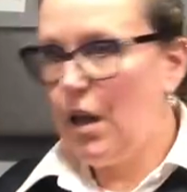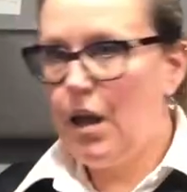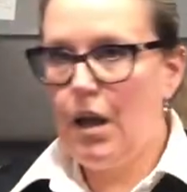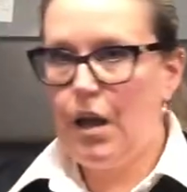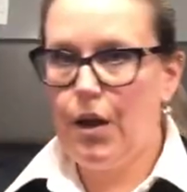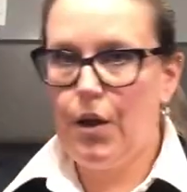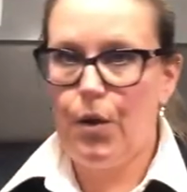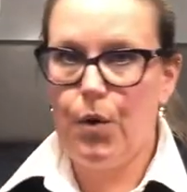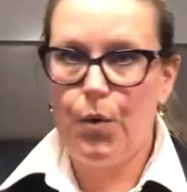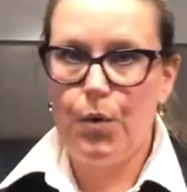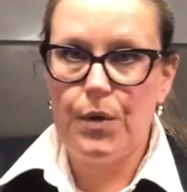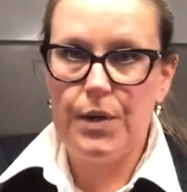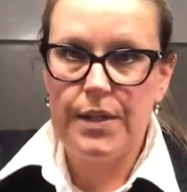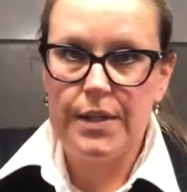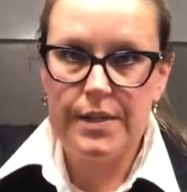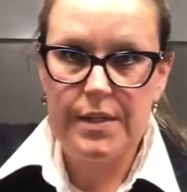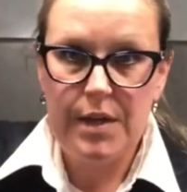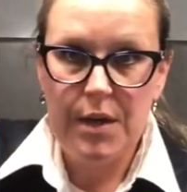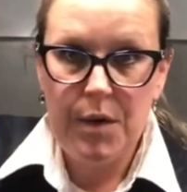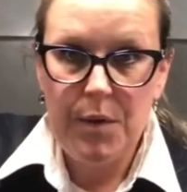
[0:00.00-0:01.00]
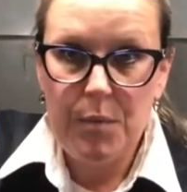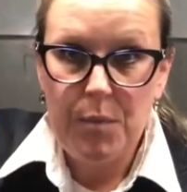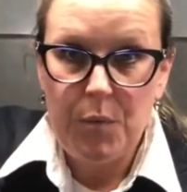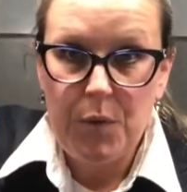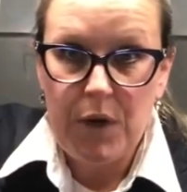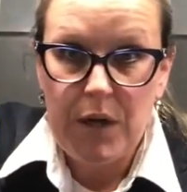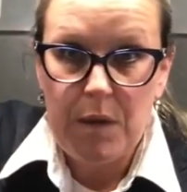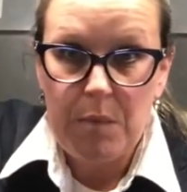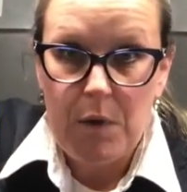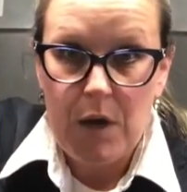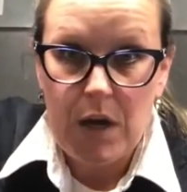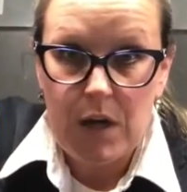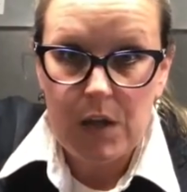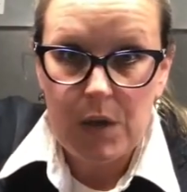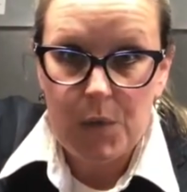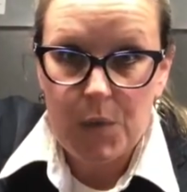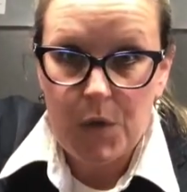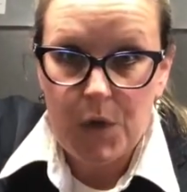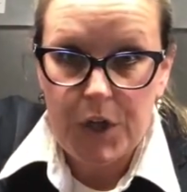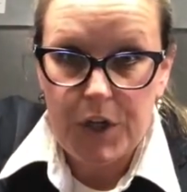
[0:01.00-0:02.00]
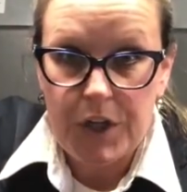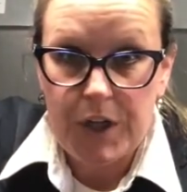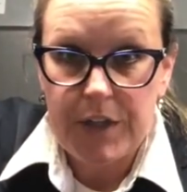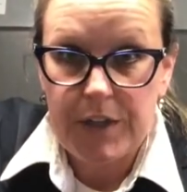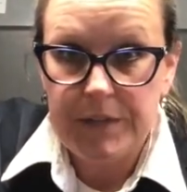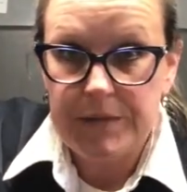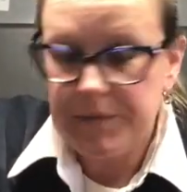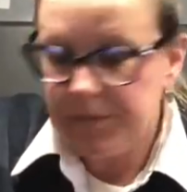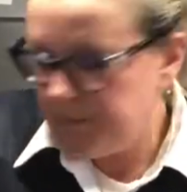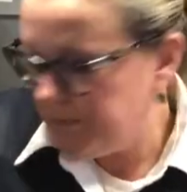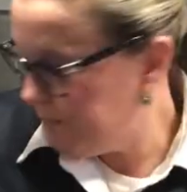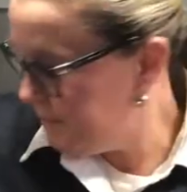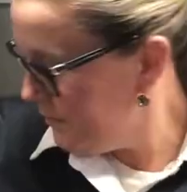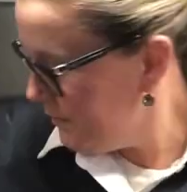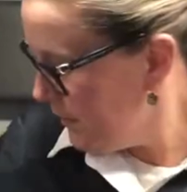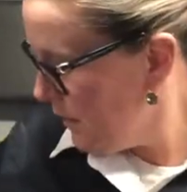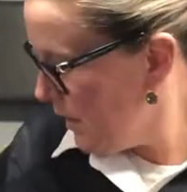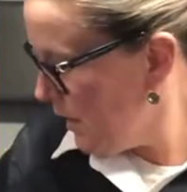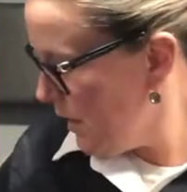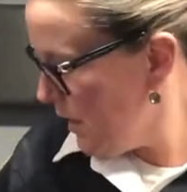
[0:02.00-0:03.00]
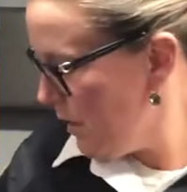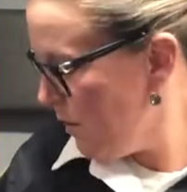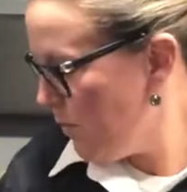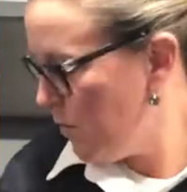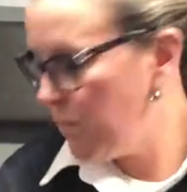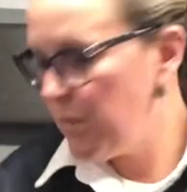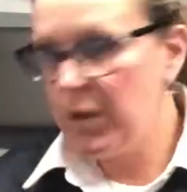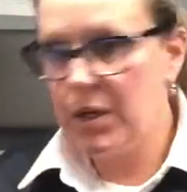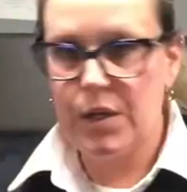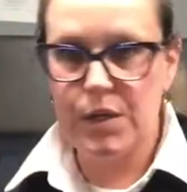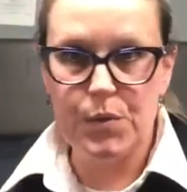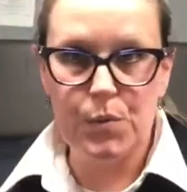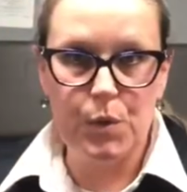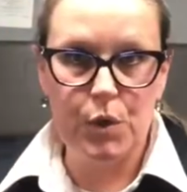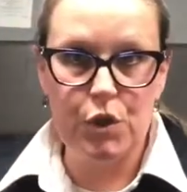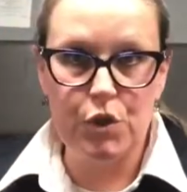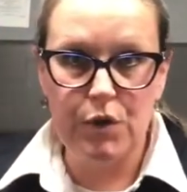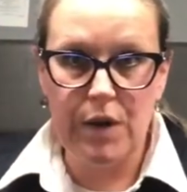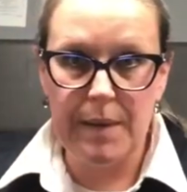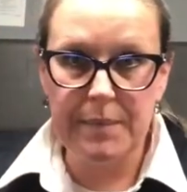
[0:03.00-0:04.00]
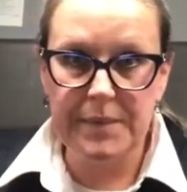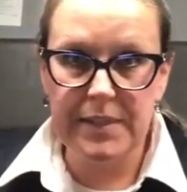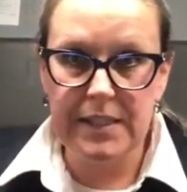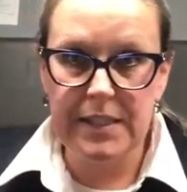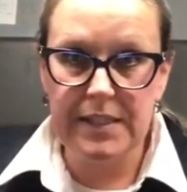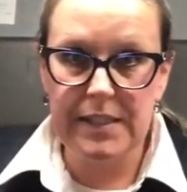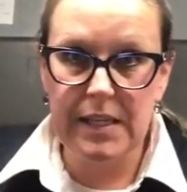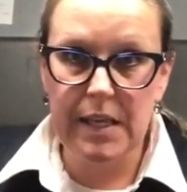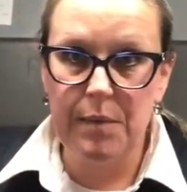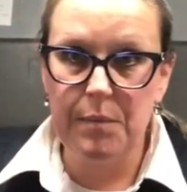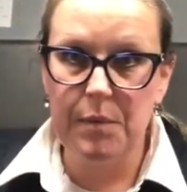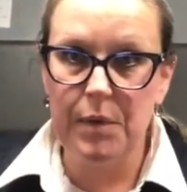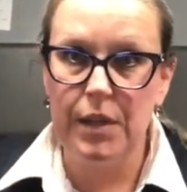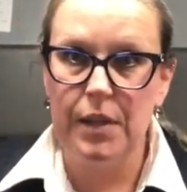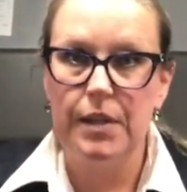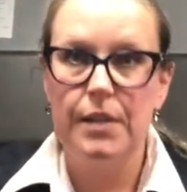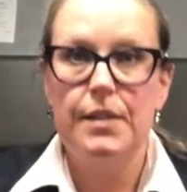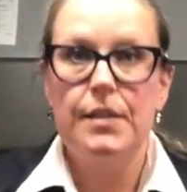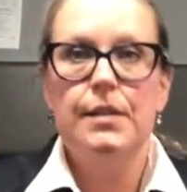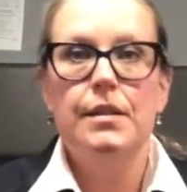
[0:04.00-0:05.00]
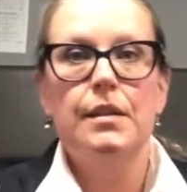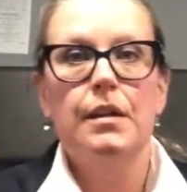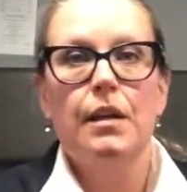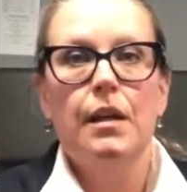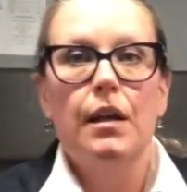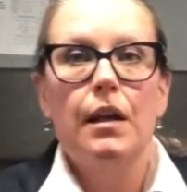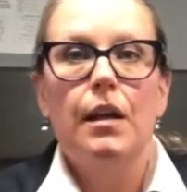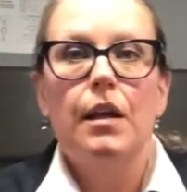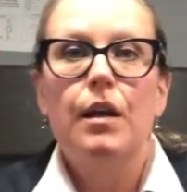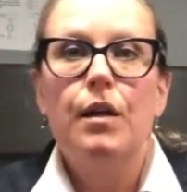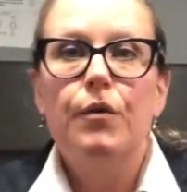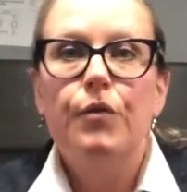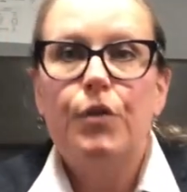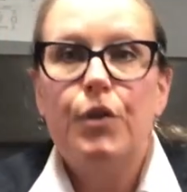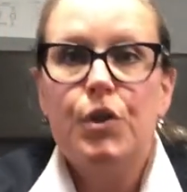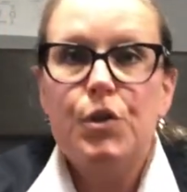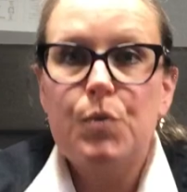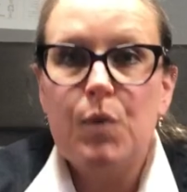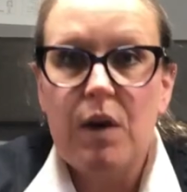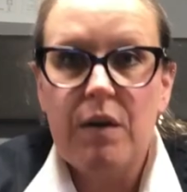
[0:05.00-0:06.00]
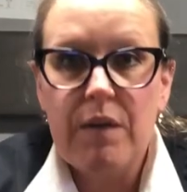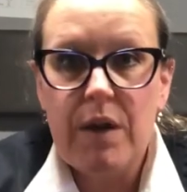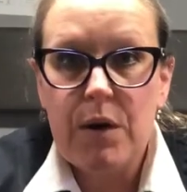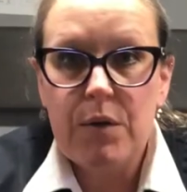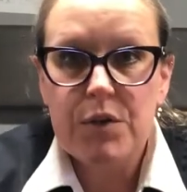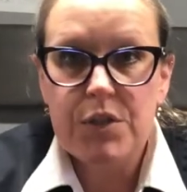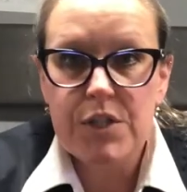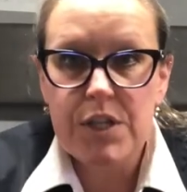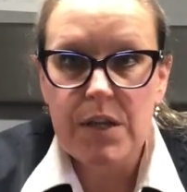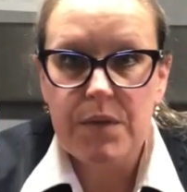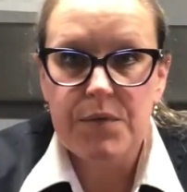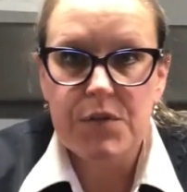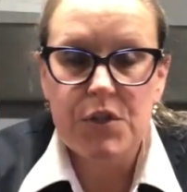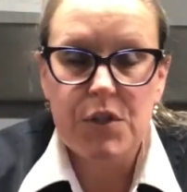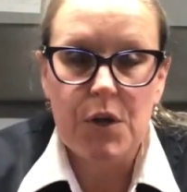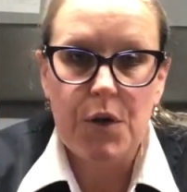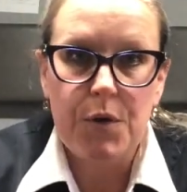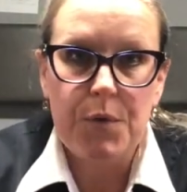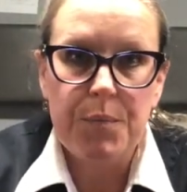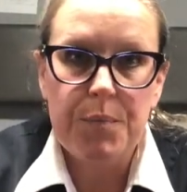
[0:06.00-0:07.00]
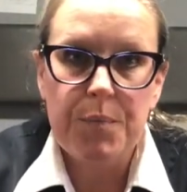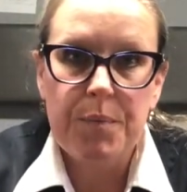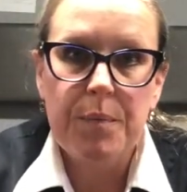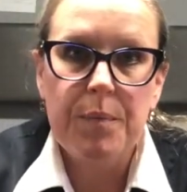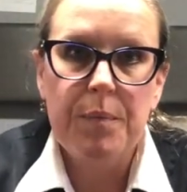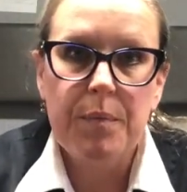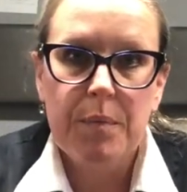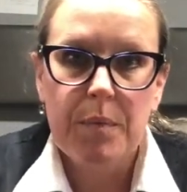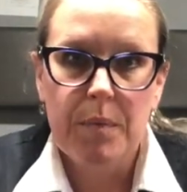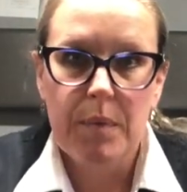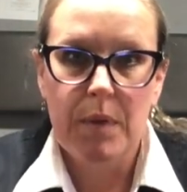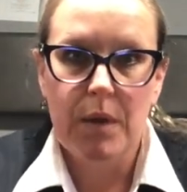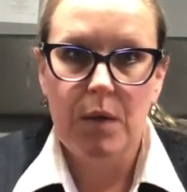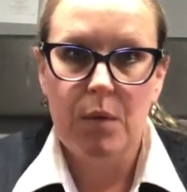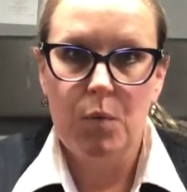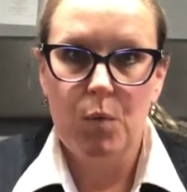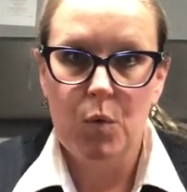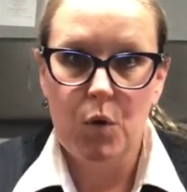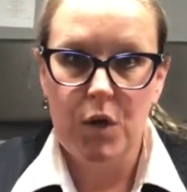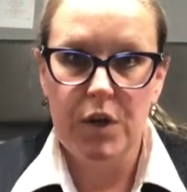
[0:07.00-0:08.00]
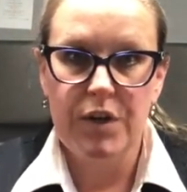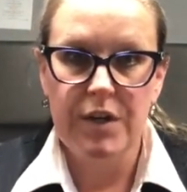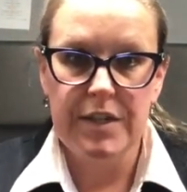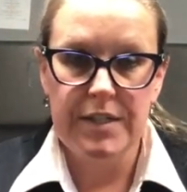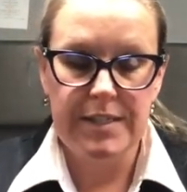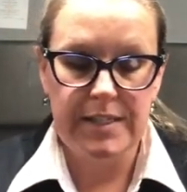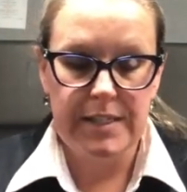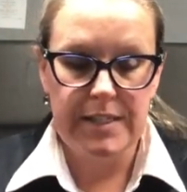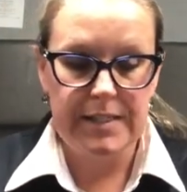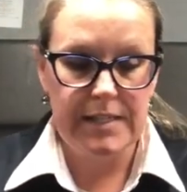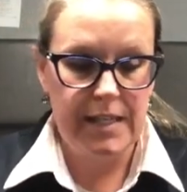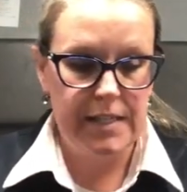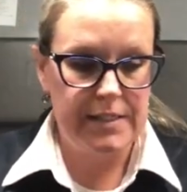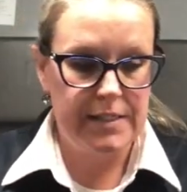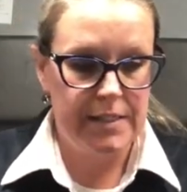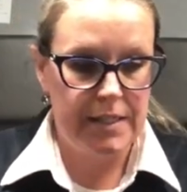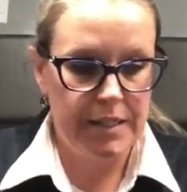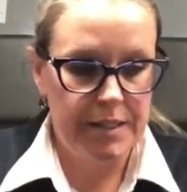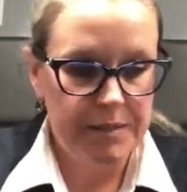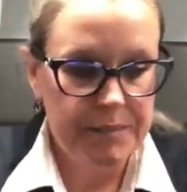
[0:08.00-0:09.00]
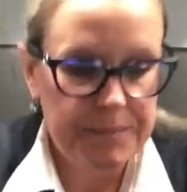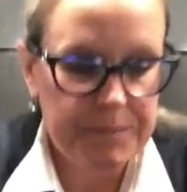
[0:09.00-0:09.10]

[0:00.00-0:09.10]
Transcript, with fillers: I always bring a bottle of water because we're trapped in this ambulance for a 12-hour shift, so water is a necessity.